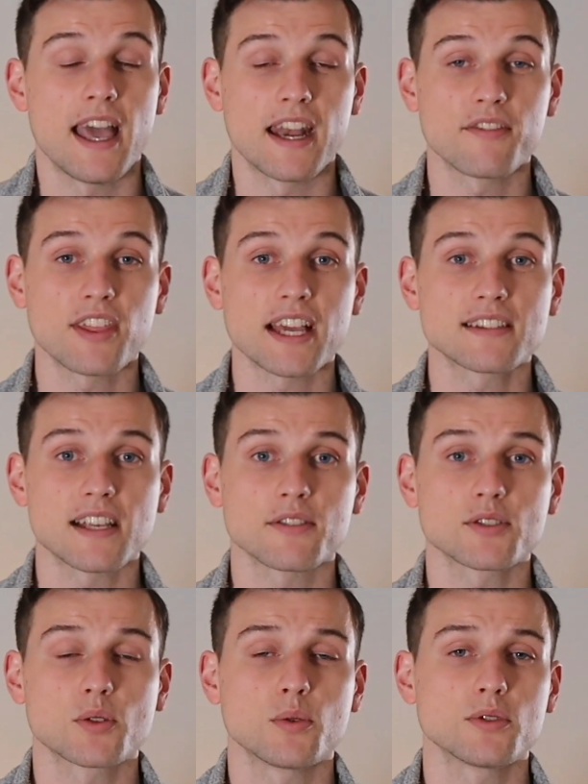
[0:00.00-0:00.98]
And if that
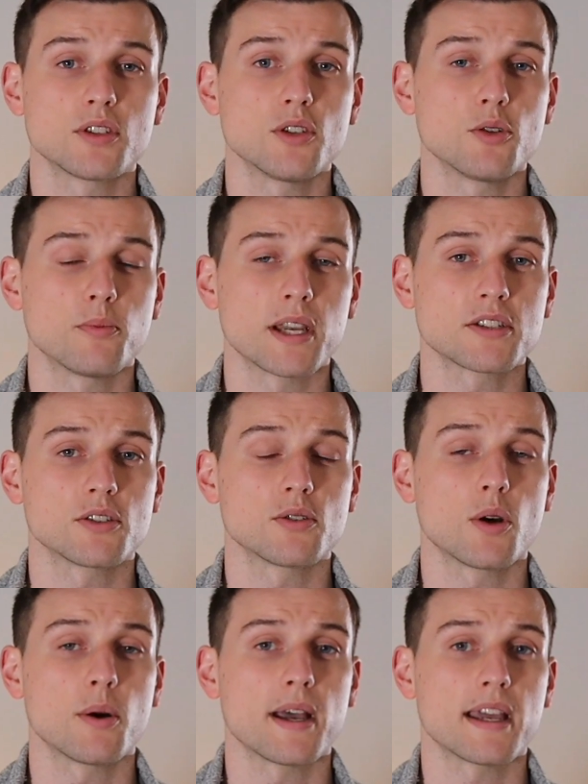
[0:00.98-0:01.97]
sounds cool to you, make sure you
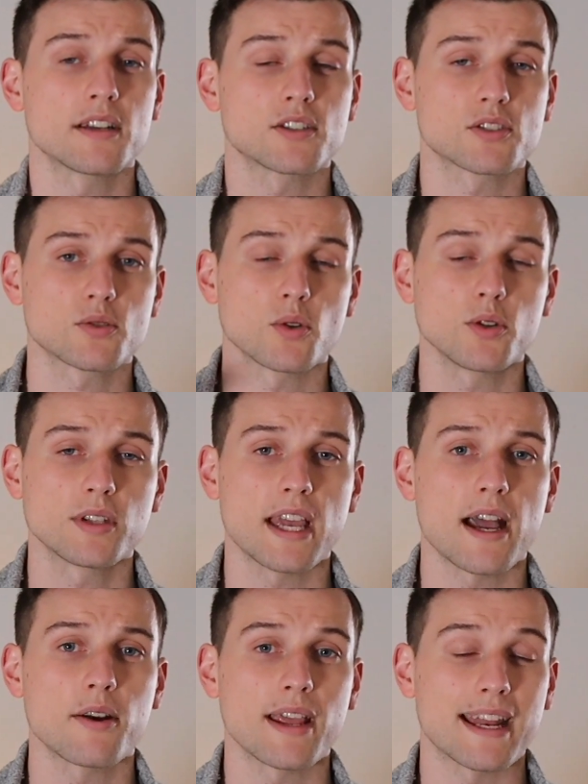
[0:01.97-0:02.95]
go ahead, scroll
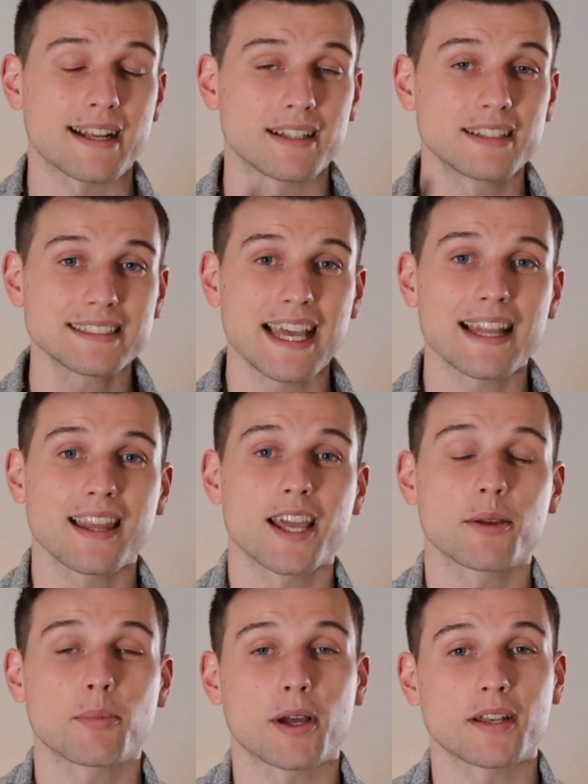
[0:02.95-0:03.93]
down and click that
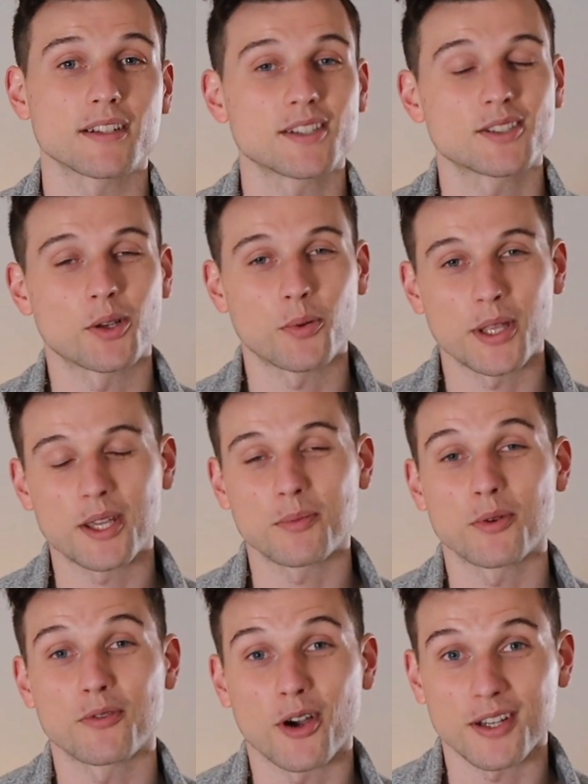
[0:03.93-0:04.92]
like button so we can
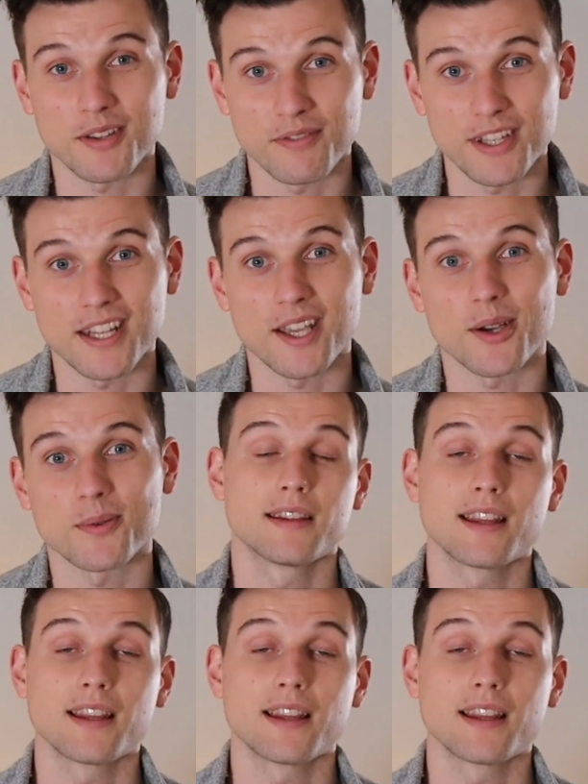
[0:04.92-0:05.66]
move on to the video.